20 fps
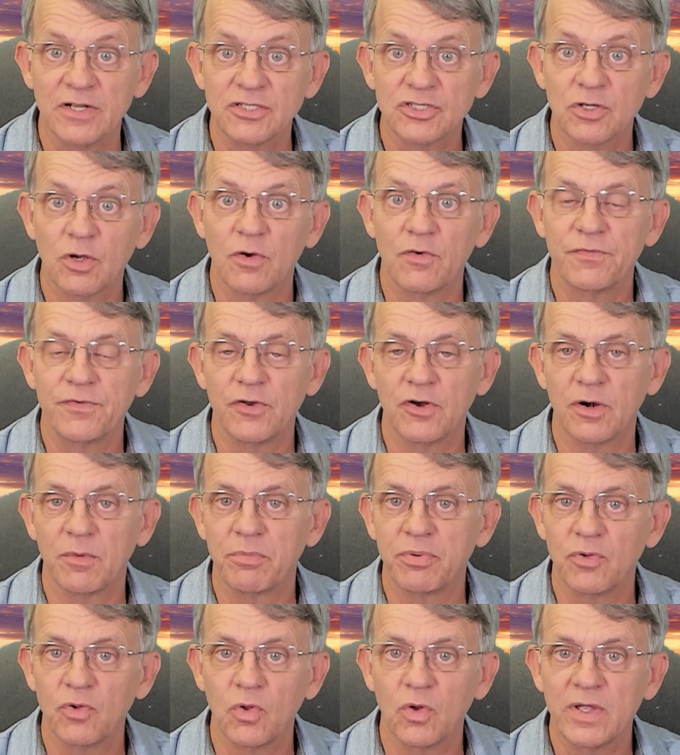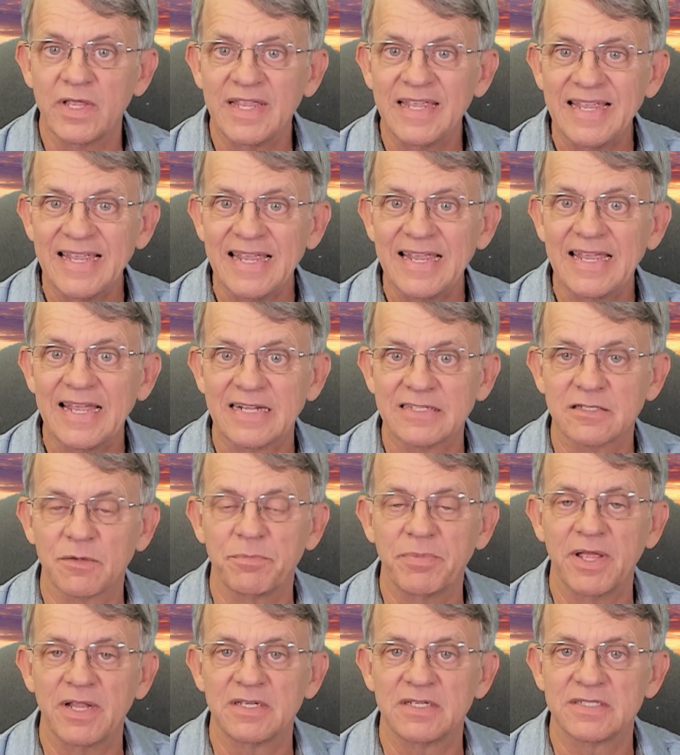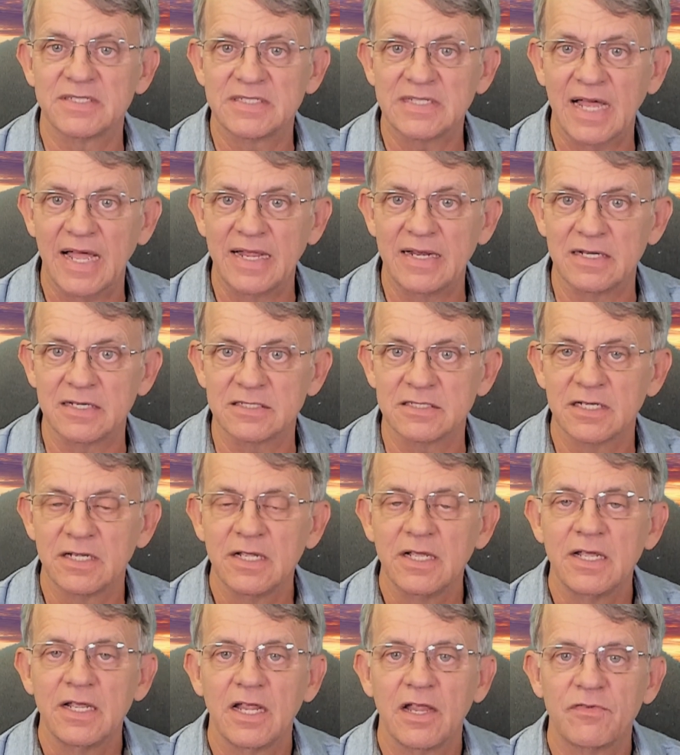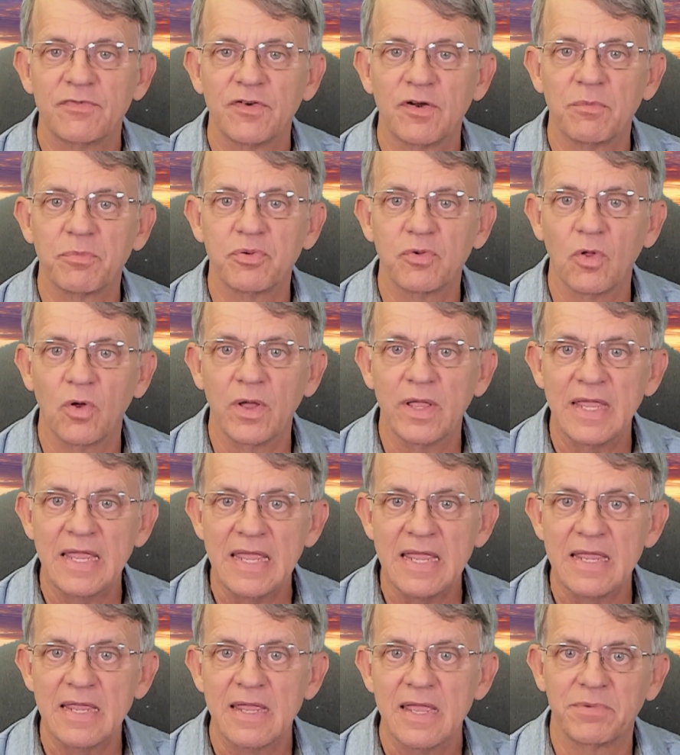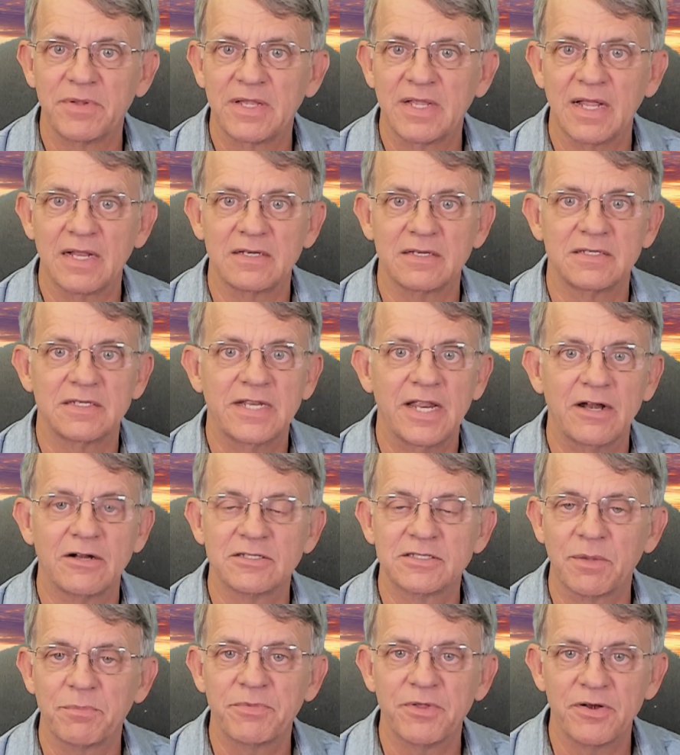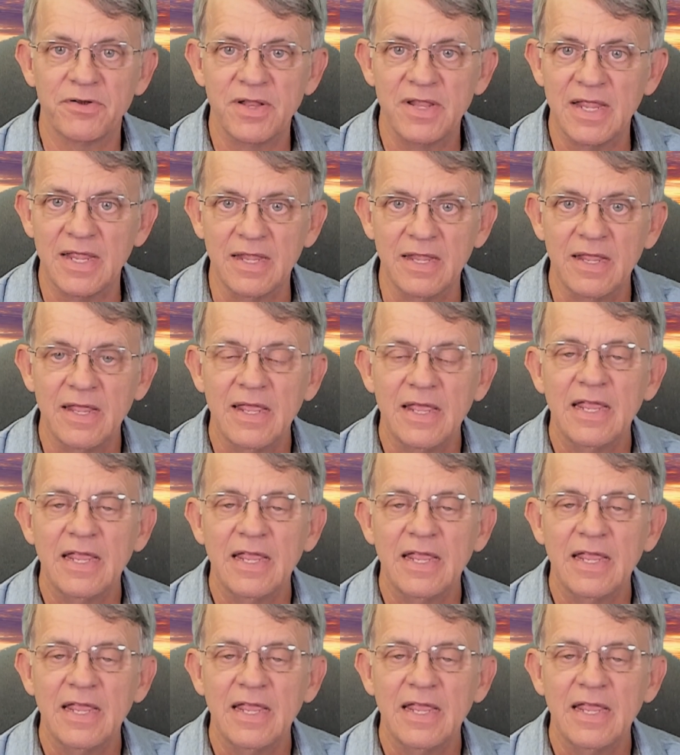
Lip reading: So if your employee gets appendicitis, if your employee tears up their knee,